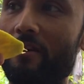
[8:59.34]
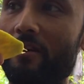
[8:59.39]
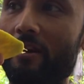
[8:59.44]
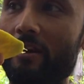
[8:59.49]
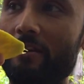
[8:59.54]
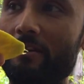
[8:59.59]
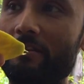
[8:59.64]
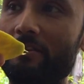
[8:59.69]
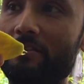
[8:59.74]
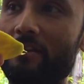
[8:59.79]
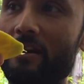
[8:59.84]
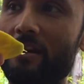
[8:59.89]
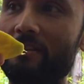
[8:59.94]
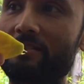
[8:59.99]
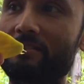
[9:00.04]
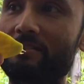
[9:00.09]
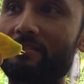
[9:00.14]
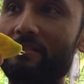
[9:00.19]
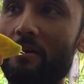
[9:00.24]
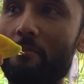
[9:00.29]
and it has
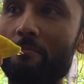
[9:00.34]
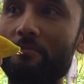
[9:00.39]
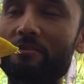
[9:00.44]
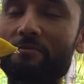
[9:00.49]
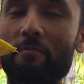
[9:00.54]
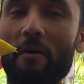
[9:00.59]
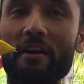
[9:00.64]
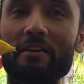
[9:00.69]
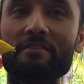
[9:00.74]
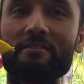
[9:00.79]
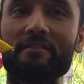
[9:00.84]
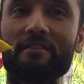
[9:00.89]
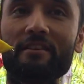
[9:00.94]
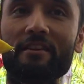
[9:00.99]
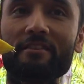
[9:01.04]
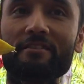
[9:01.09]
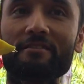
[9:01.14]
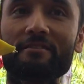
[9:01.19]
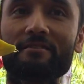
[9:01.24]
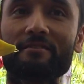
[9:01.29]
some
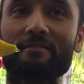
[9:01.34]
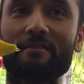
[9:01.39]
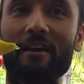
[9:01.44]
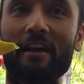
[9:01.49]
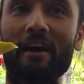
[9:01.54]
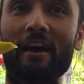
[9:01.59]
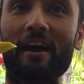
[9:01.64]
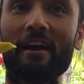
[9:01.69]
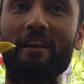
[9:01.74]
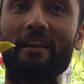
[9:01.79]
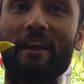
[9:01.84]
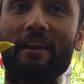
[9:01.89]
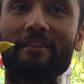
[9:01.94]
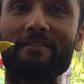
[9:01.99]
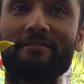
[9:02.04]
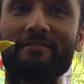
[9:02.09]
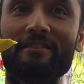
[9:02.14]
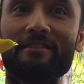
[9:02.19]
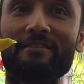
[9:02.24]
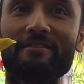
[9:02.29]
spiciness I
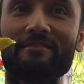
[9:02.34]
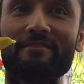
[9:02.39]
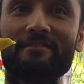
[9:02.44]
like this